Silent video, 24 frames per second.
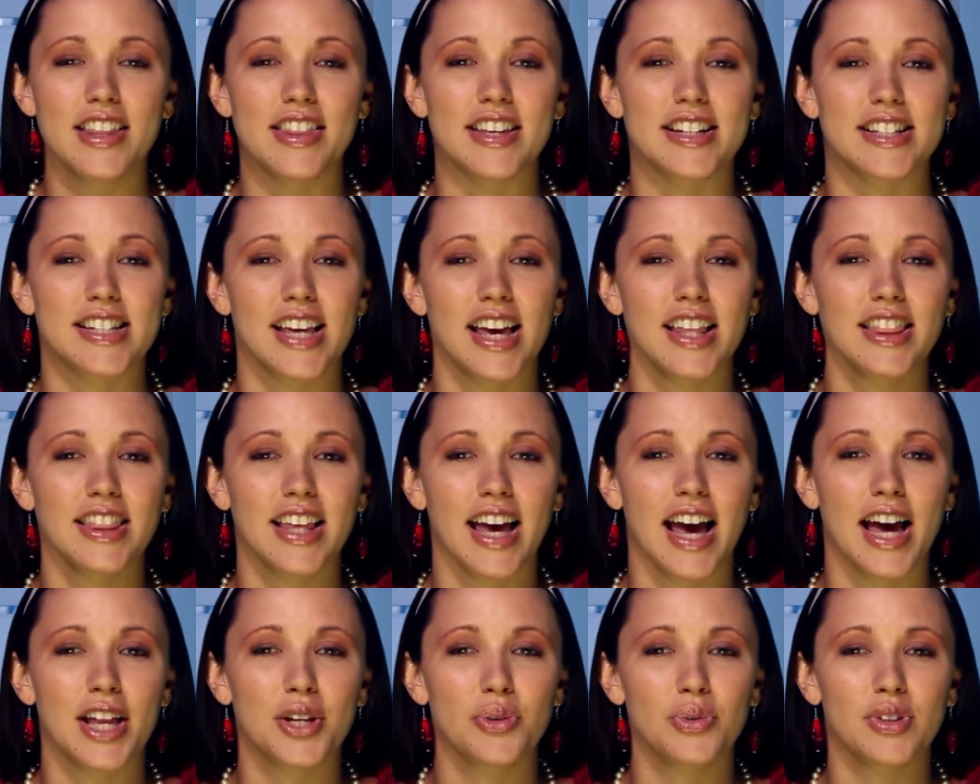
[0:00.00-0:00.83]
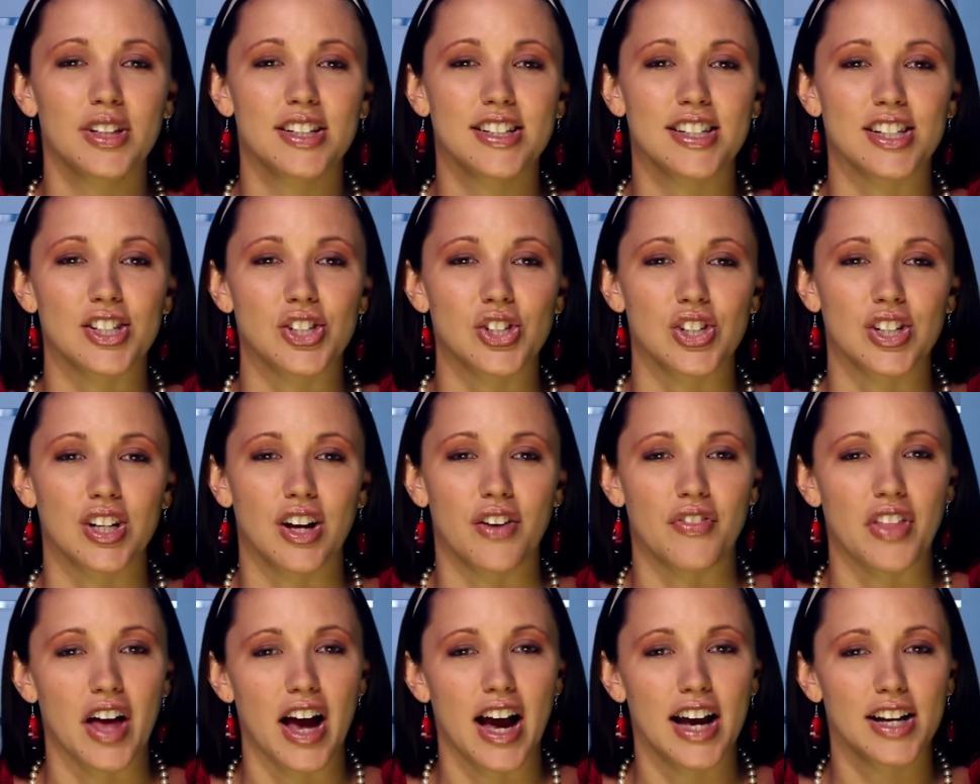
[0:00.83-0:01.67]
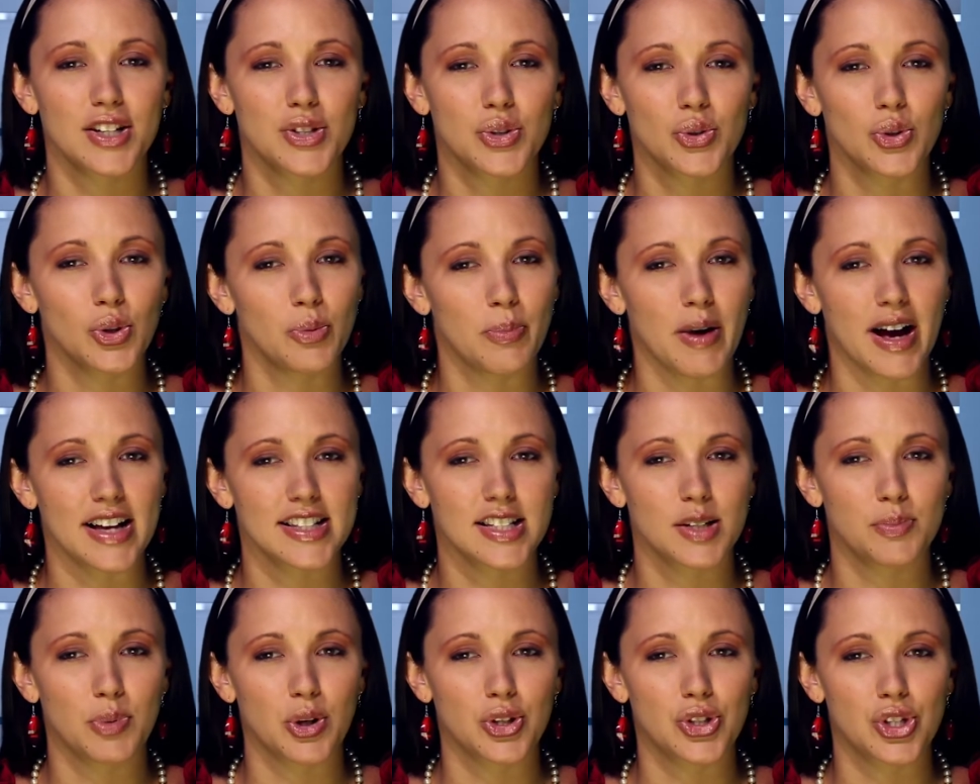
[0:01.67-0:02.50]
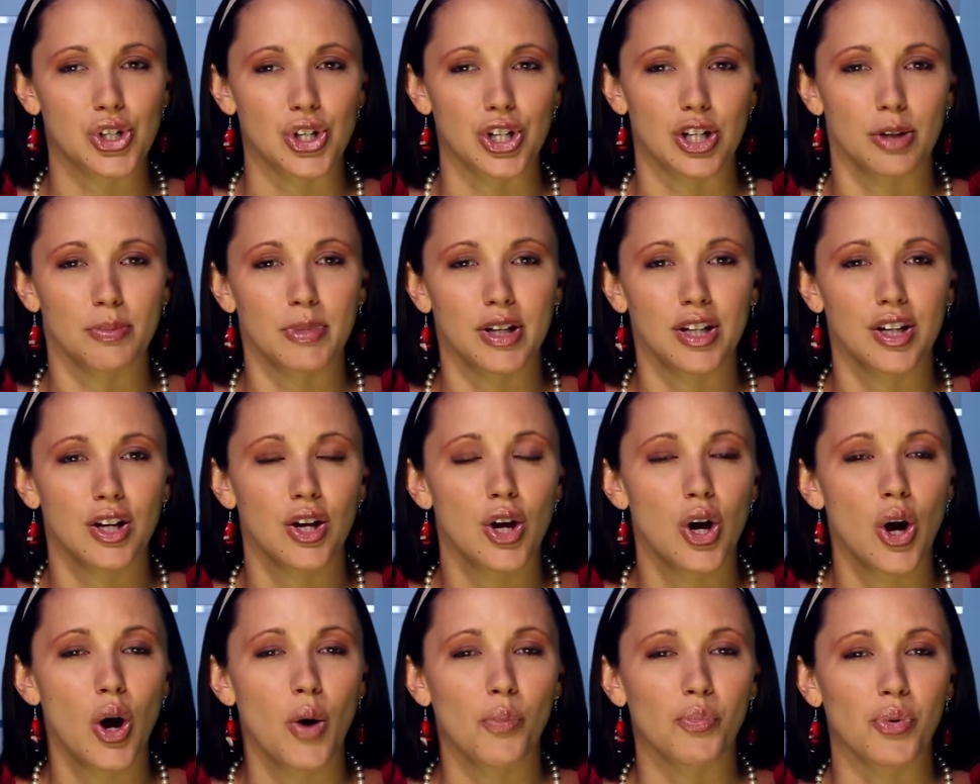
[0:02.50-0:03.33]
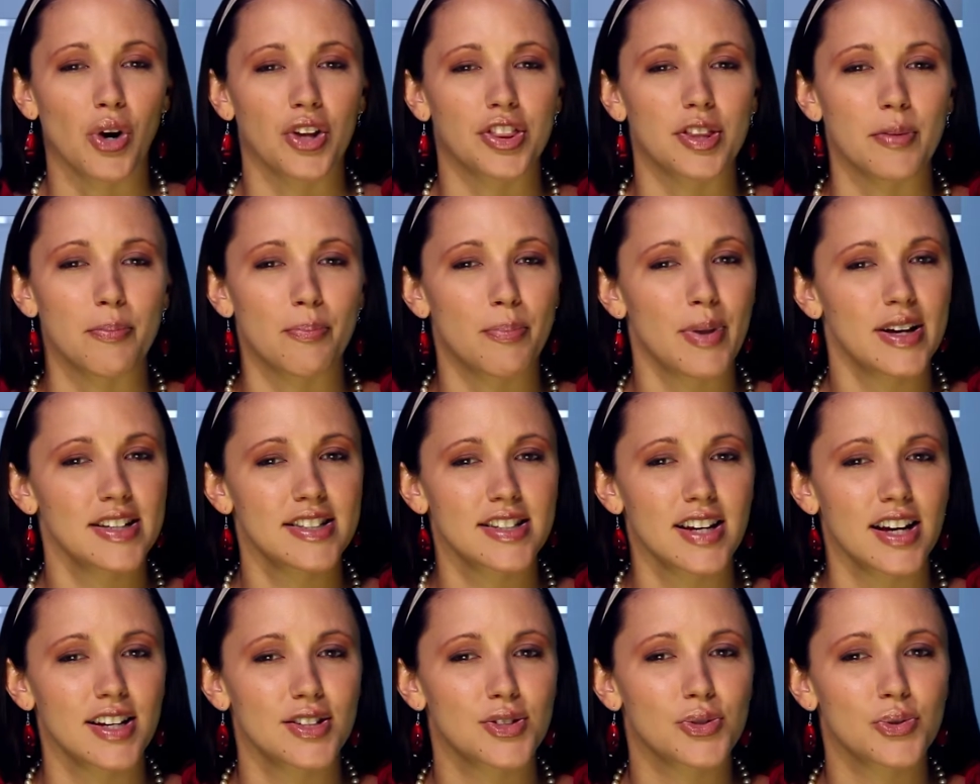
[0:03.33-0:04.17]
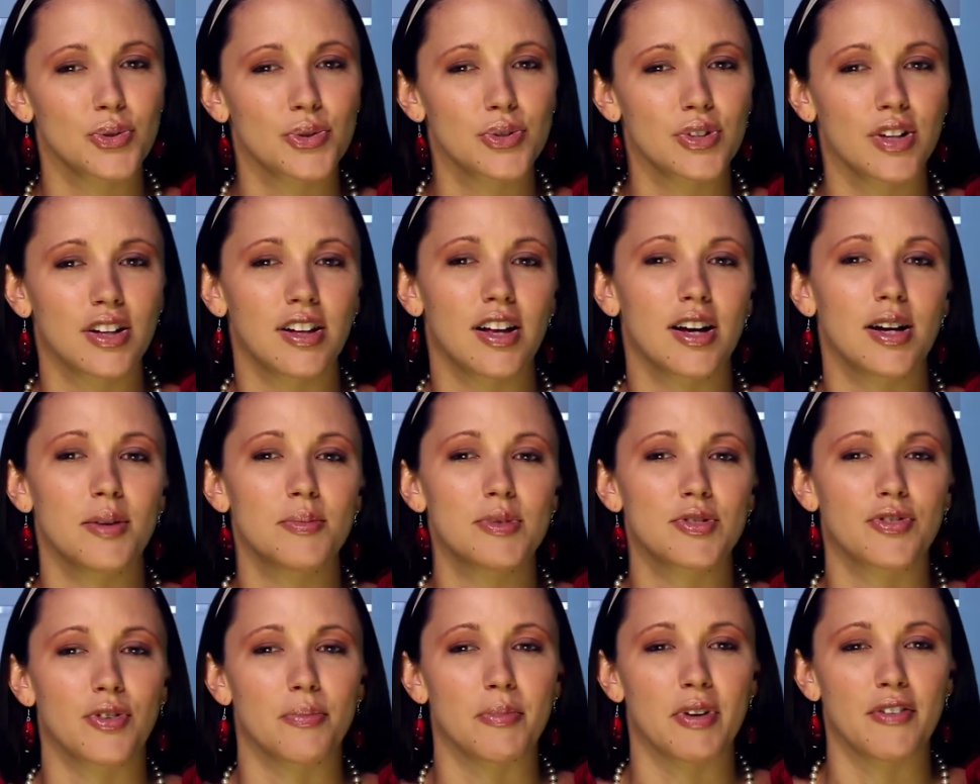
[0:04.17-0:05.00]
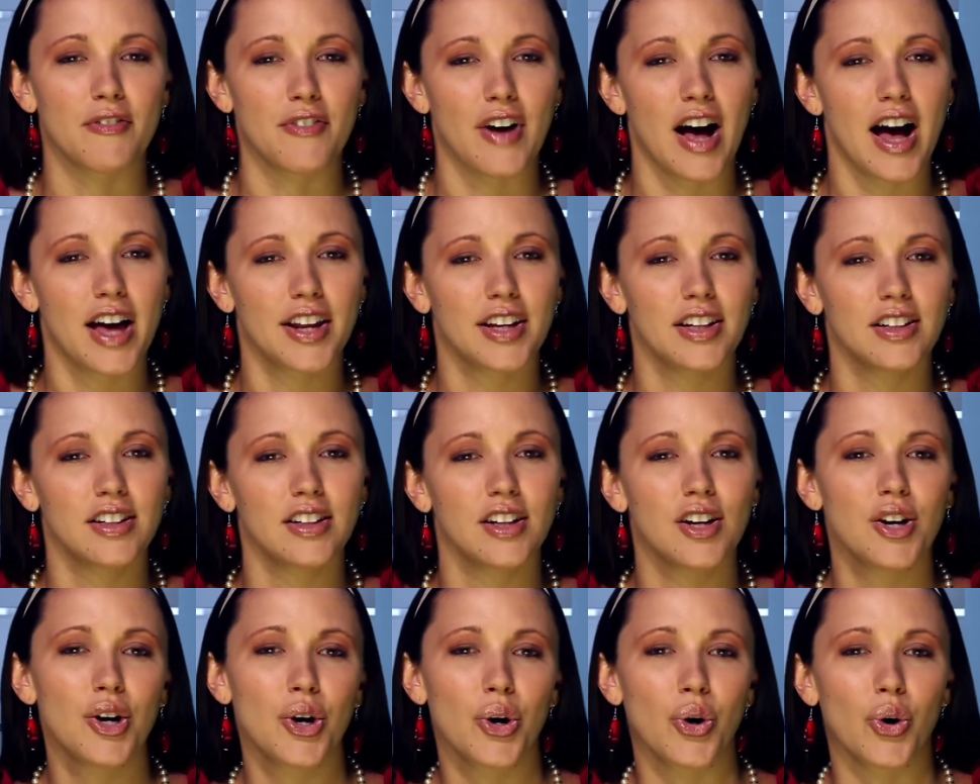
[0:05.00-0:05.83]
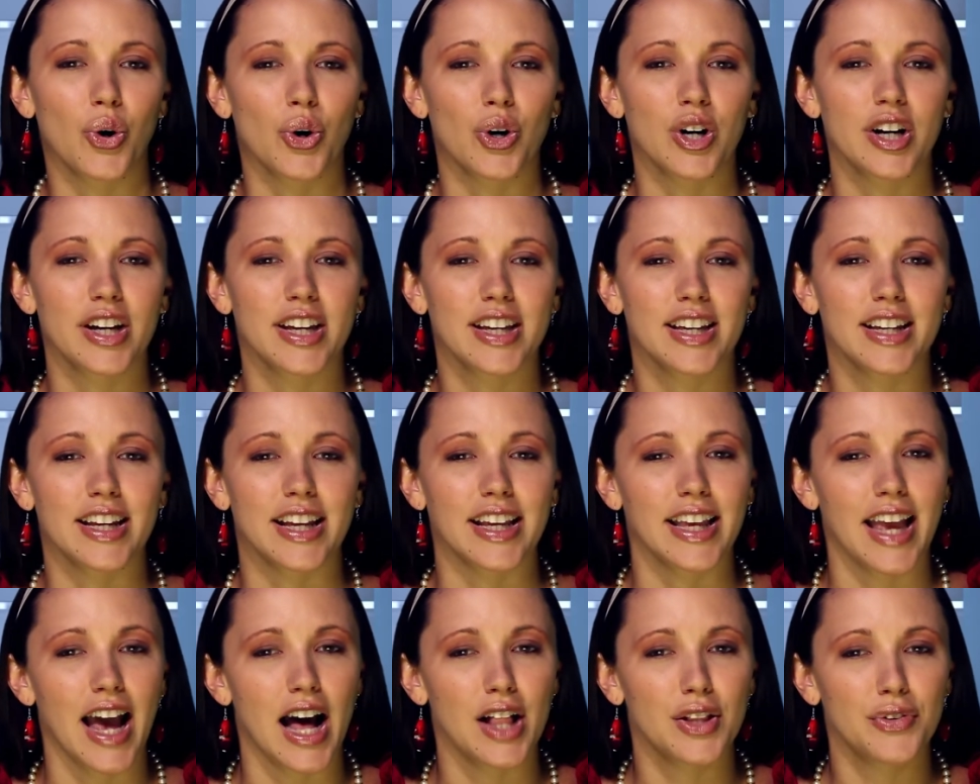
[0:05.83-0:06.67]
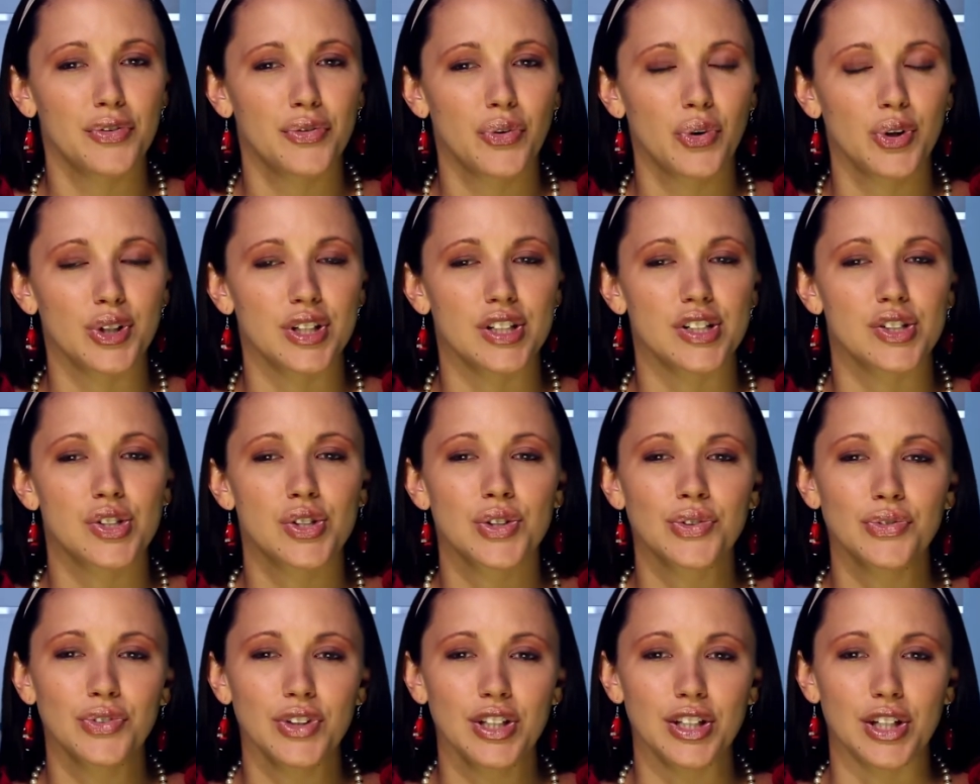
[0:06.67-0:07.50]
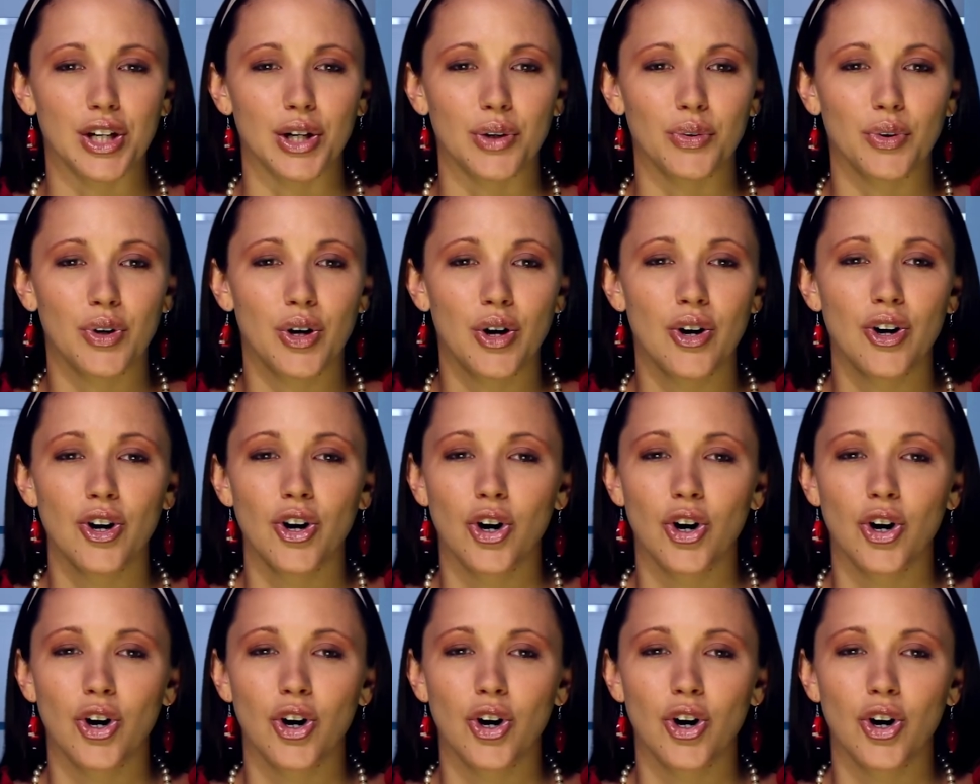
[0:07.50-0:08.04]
The 10th annual edition of the high school basketball tournament brought the best high schools clubs from Nevada, Oregon, and California to Reno,